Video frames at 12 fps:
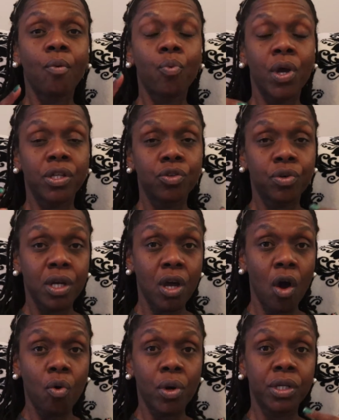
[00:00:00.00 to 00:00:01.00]
when you can
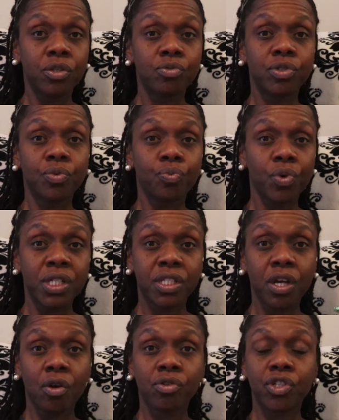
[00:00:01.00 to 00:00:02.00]
go and do some
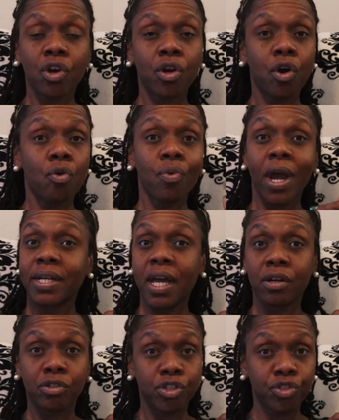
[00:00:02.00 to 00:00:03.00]
research or go right
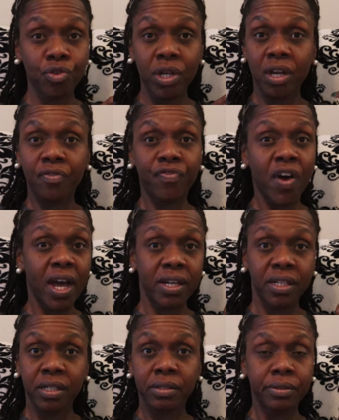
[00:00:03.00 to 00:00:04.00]
down the street and
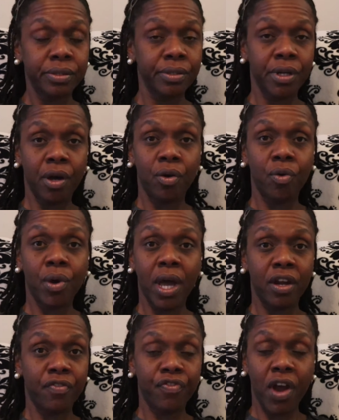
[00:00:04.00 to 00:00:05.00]
find it,
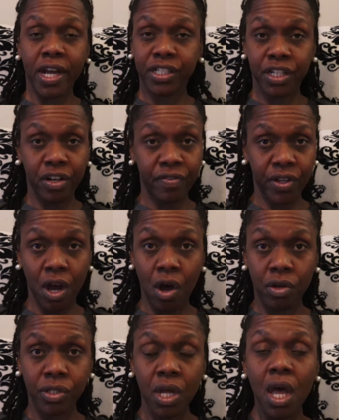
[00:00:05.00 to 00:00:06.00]
at a fraction of the
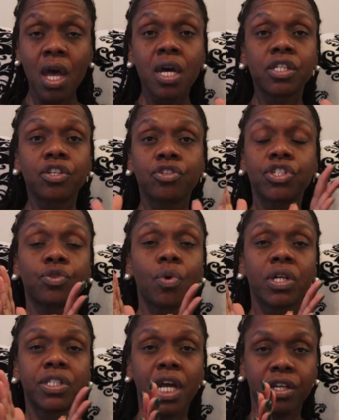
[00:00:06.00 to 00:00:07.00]
cost. So you just
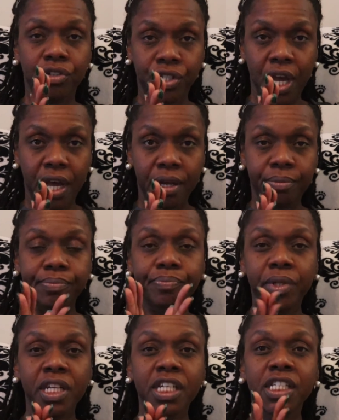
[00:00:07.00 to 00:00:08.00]
want to take your time.
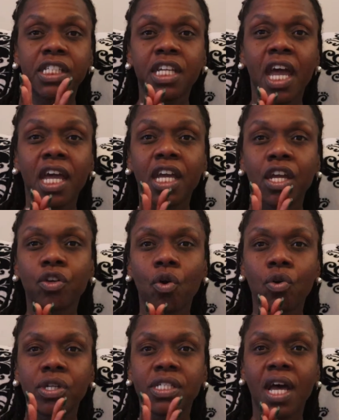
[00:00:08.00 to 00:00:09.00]
Please take
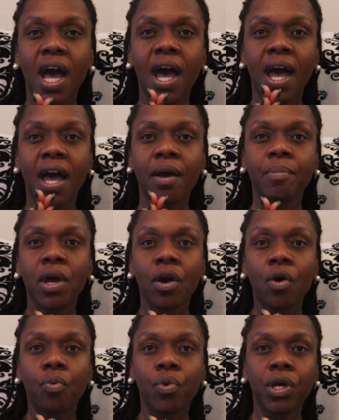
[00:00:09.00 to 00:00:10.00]
your time
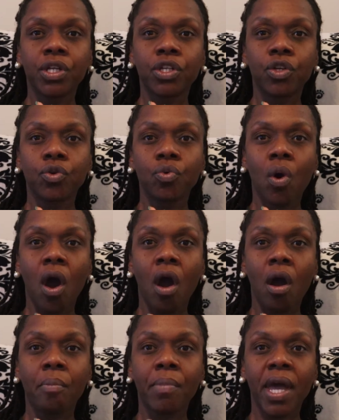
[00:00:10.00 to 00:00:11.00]
when you
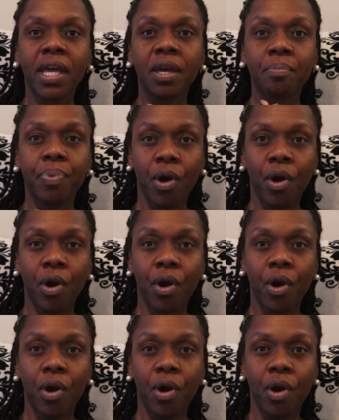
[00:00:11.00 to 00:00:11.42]
are making